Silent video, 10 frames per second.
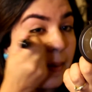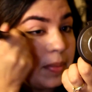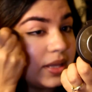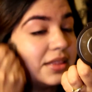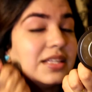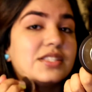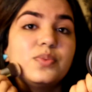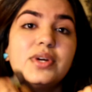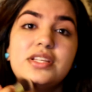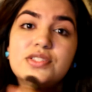But this
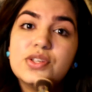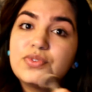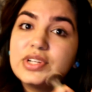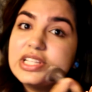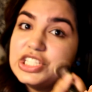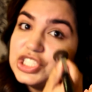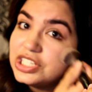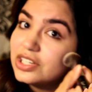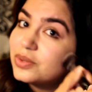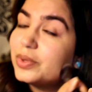one is a really
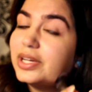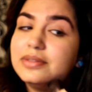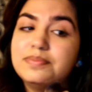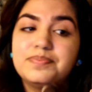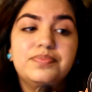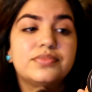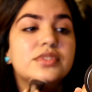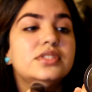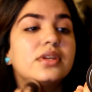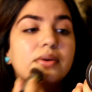sheer one,
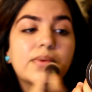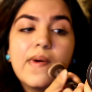so